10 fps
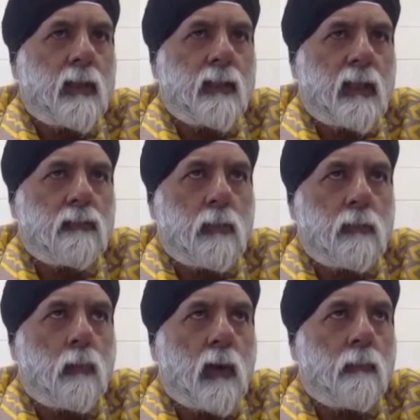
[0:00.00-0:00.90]
and that's
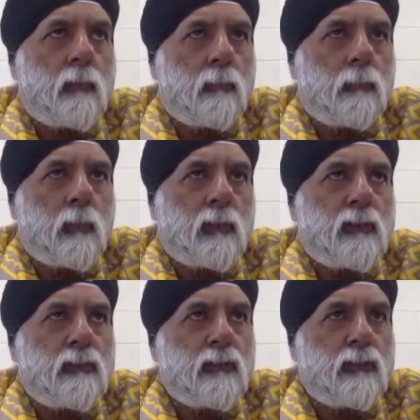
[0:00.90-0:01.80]
why we'll
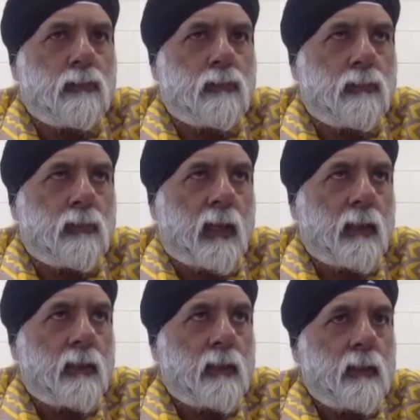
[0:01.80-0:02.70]
continue to do
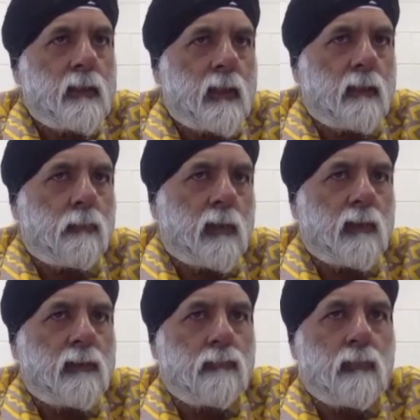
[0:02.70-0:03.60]
that if we're
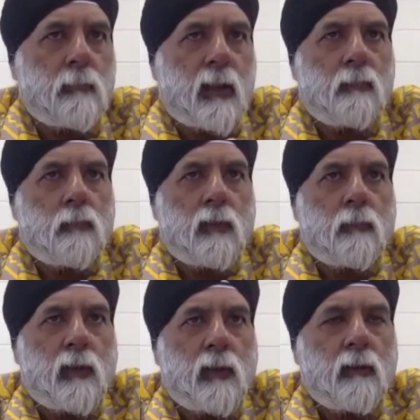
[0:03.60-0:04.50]
going to remain where
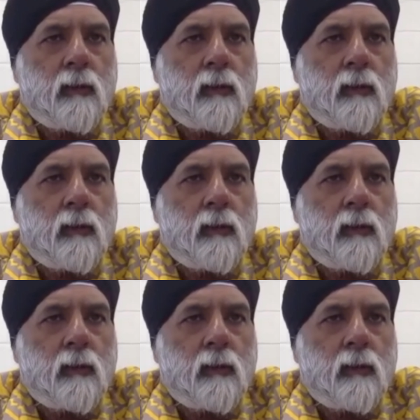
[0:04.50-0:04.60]
we are.